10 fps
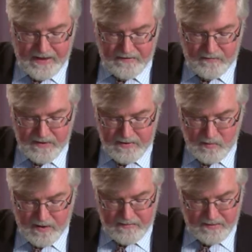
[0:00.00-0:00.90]
And if we
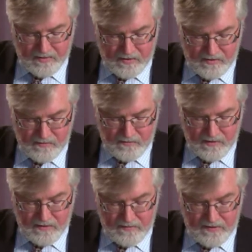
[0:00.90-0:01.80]
be one member,
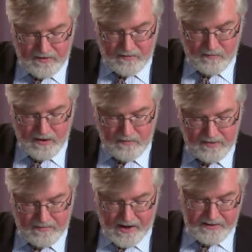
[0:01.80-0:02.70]
where, where
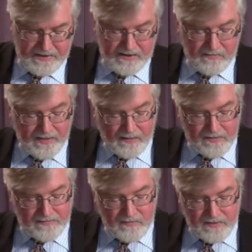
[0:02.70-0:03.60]
would the body be? Well, that
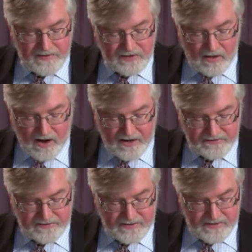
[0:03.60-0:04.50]
would we'd be
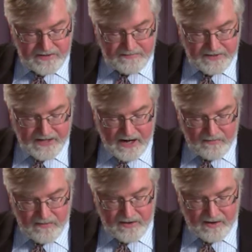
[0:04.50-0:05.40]
lost. But
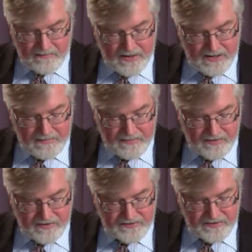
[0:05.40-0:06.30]
now there are many
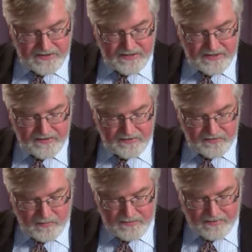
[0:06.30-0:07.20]
members, yet there
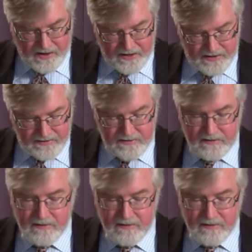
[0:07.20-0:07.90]
is one body.